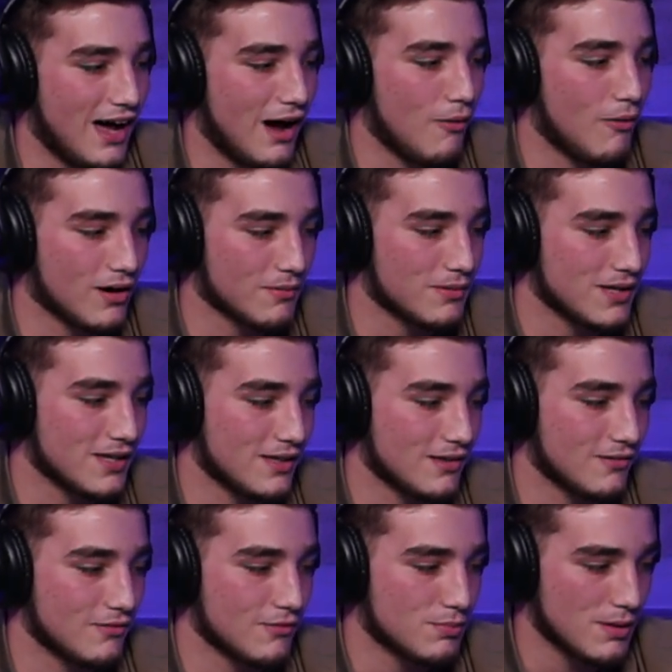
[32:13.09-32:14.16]
I want to
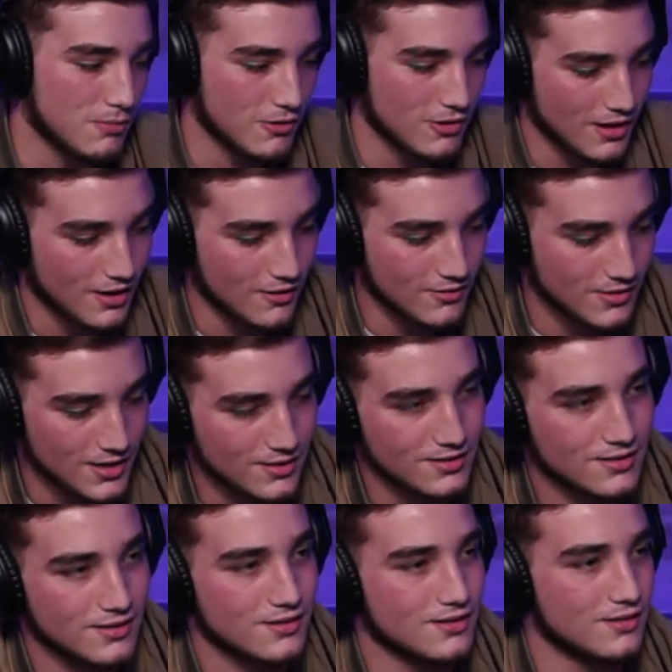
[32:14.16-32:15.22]
be when people think of
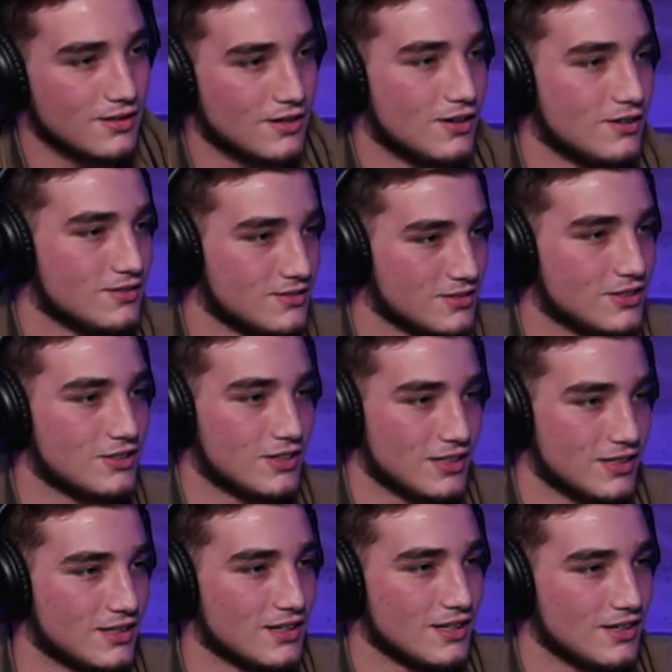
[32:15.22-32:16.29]
this, you know, you
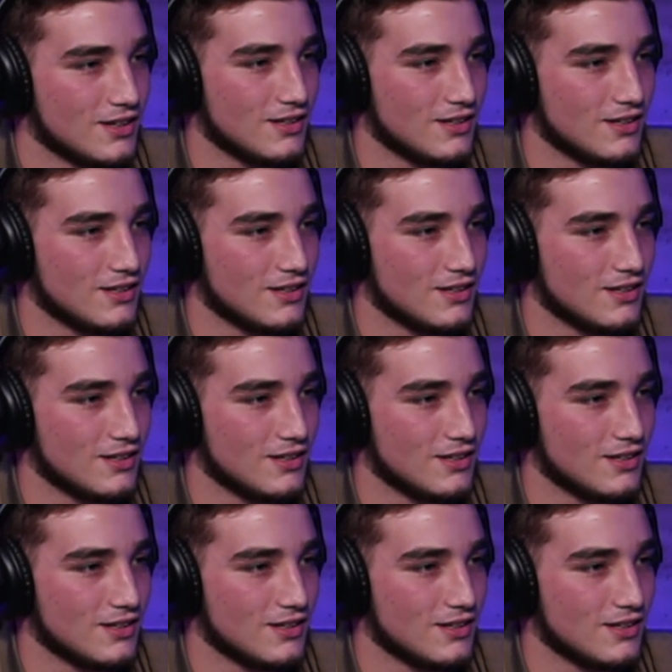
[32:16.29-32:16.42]
can